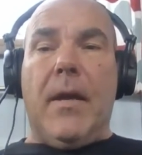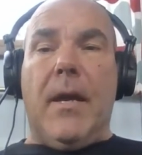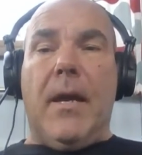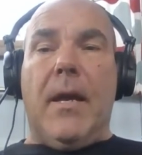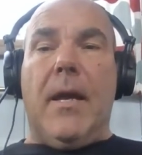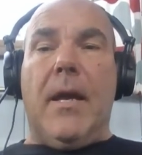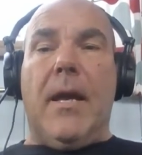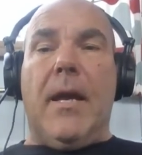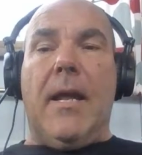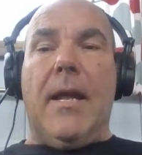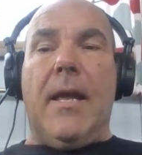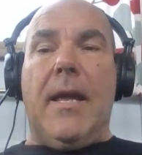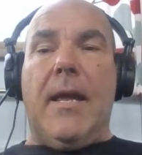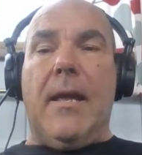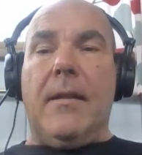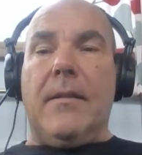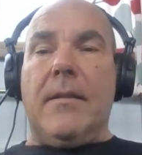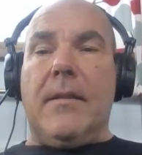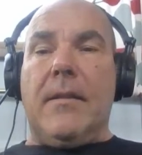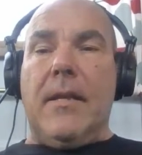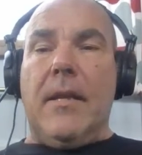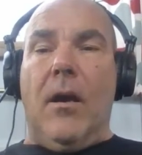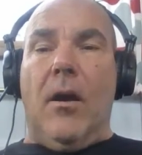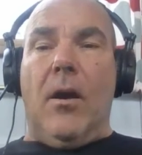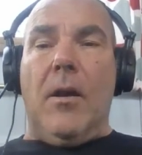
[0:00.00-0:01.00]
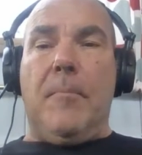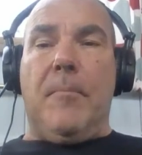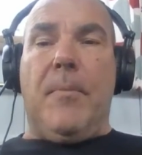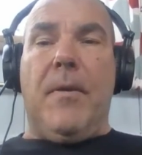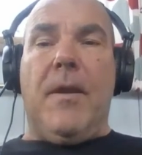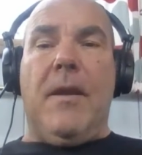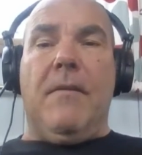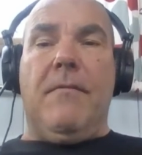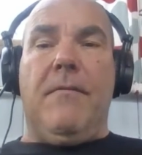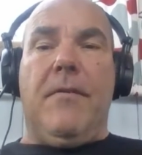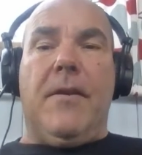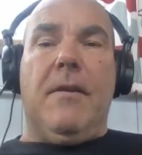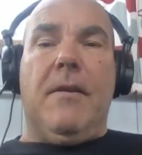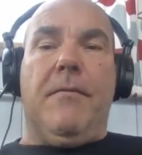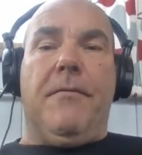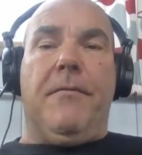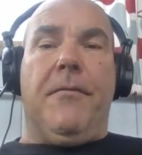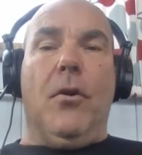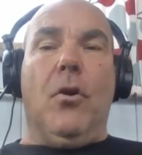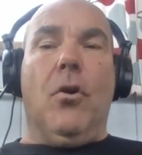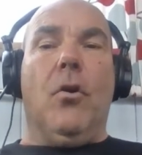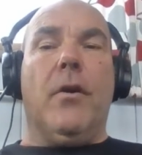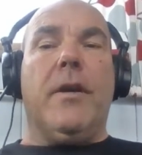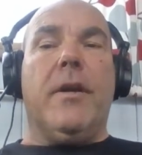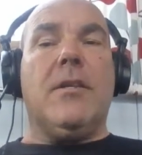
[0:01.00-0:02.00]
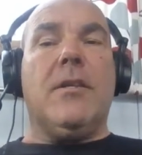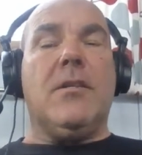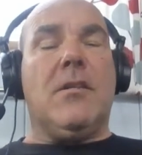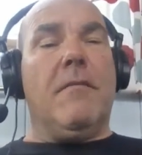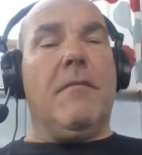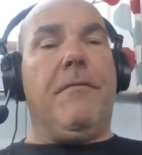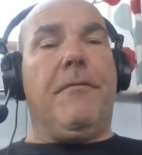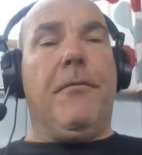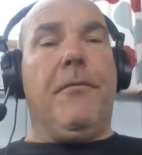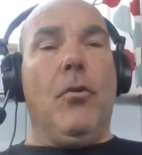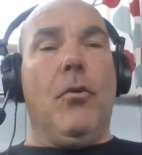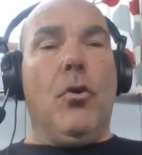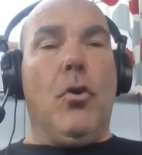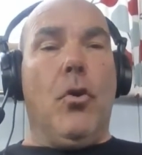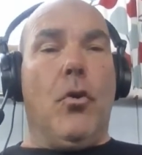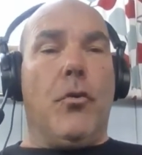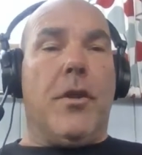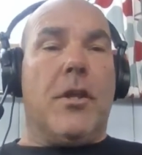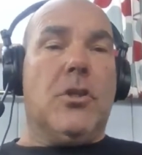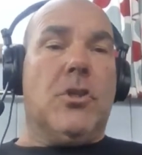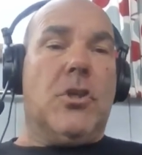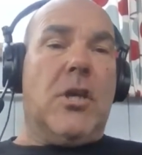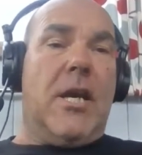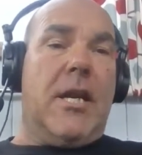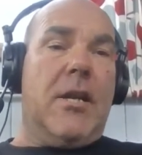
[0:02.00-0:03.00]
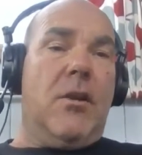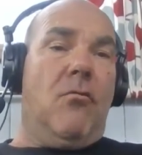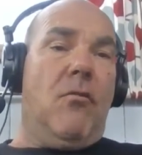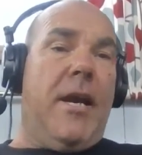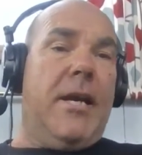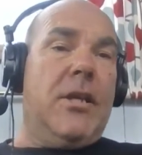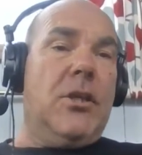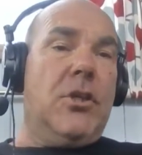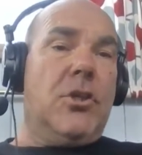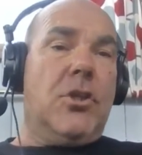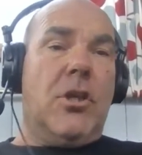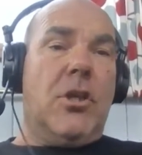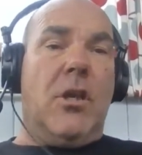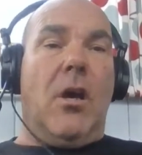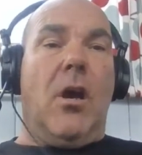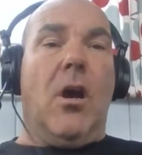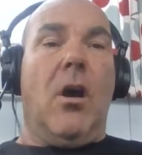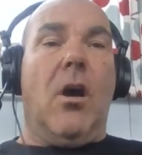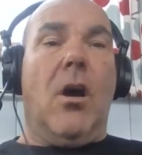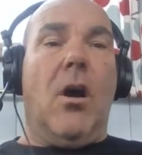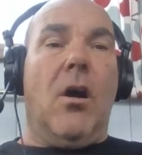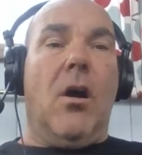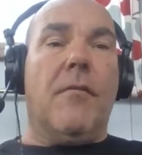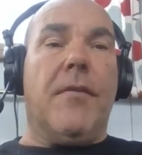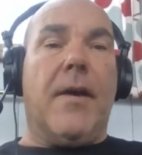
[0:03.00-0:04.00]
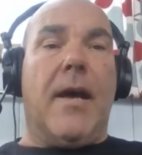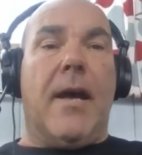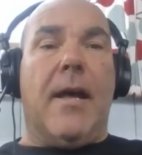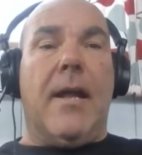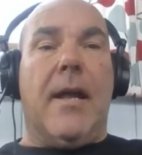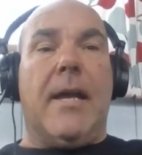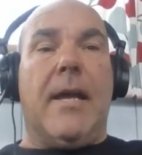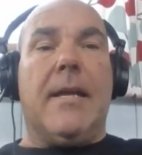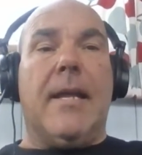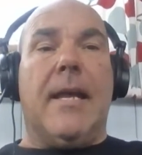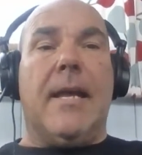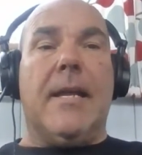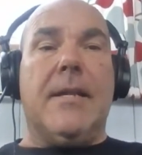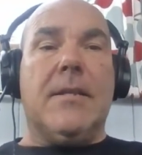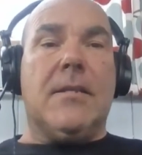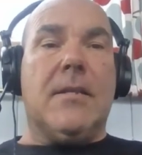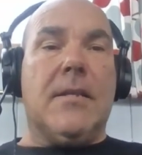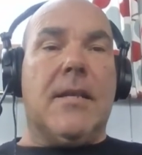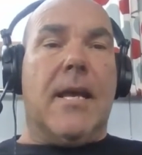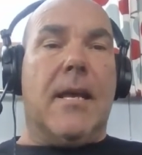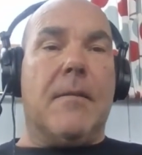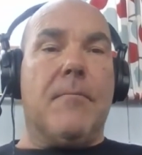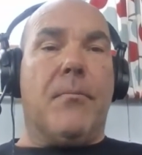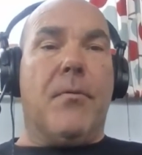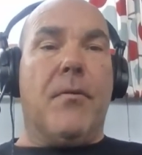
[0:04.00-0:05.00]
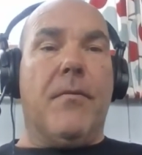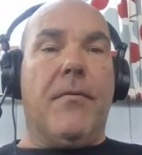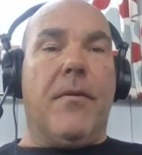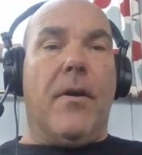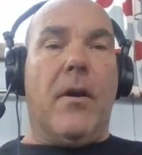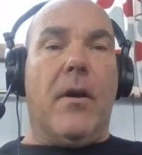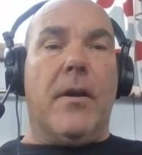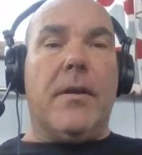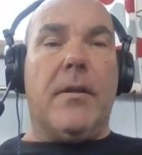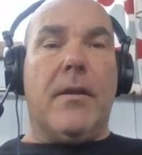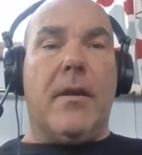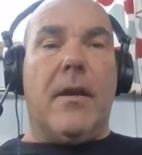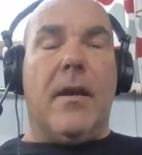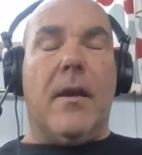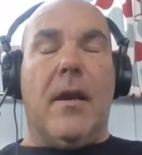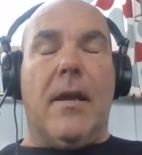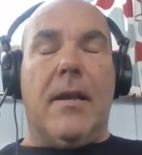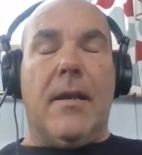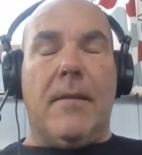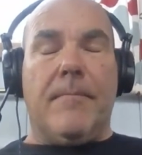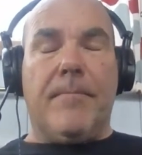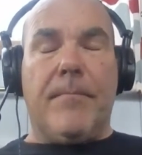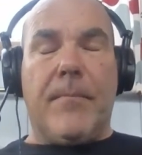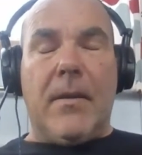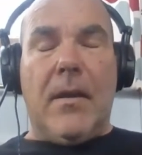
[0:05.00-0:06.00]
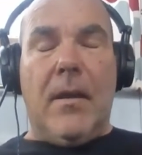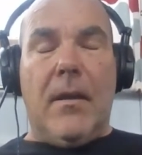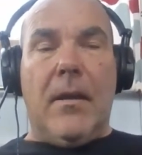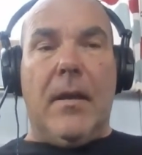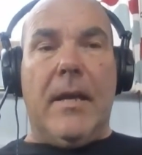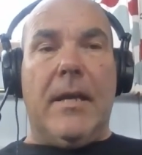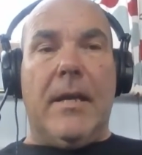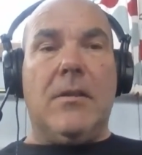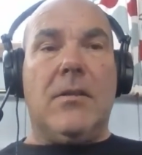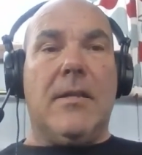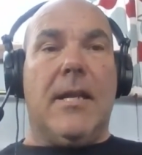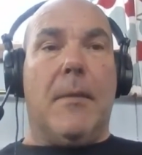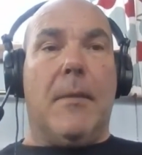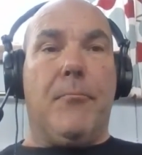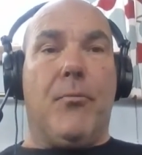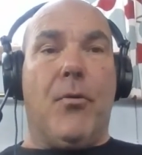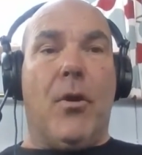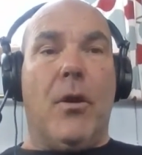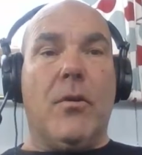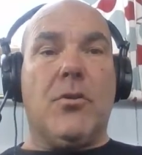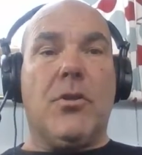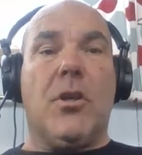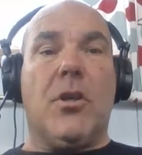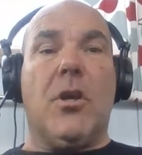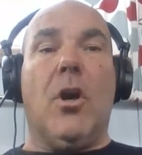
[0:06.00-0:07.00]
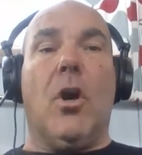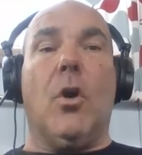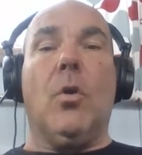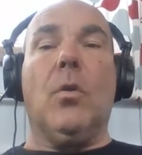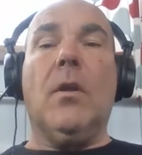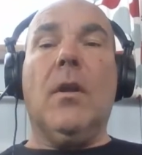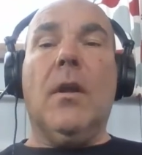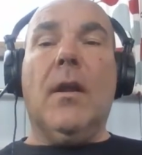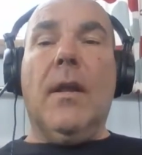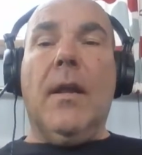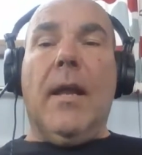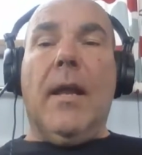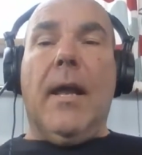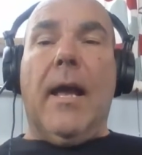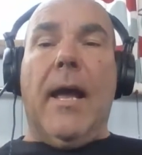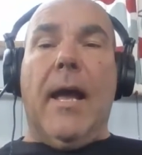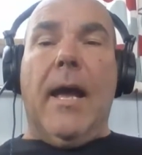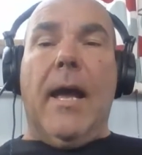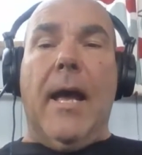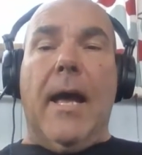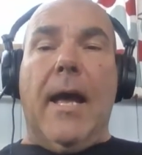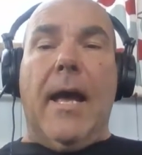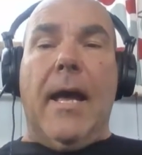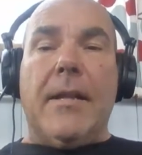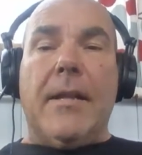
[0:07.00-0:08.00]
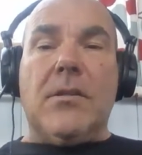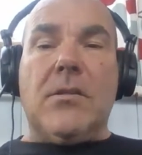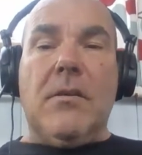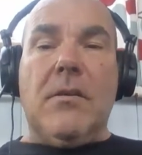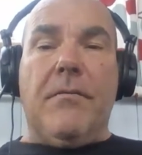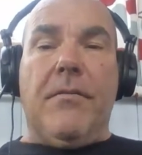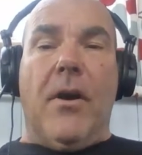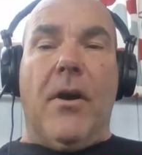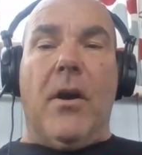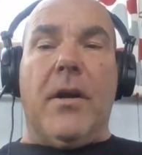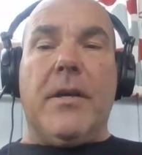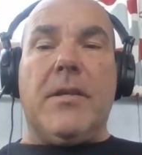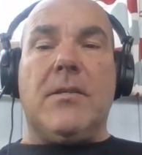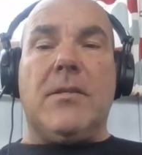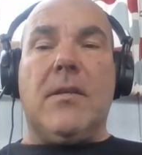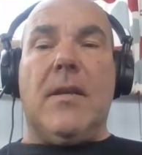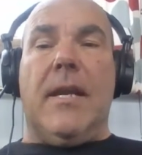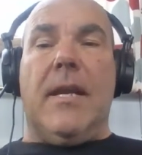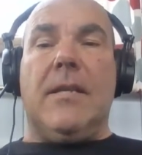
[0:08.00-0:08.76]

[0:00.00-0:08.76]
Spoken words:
The IPv4 is the fourth generation of an internet provider, an internet protocol device.